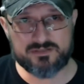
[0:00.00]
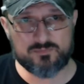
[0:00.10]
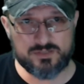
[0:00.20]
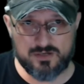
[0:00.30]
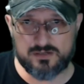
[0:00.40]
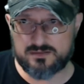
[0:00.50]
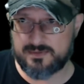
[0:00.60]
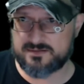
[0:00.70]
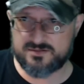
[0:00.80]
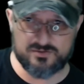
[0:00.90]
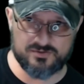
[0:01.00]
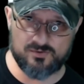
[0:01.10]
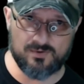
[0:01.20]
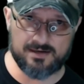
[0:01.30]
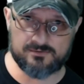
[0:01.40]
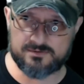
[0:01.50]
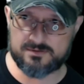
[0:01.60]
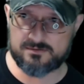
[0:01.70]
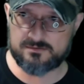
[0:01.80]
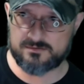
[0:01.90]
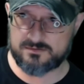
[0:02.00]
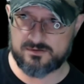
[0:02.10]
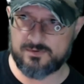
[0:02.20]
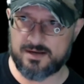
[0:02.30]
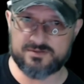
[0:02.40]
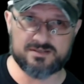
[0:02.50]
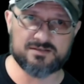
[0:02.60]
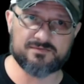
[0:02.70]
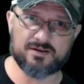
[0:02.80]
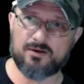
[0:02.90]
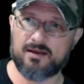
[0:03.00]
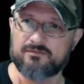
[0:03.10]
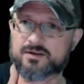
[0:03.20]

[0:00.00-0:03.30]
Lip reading: We talked about this. There's no routes. There are no routes in this VRF.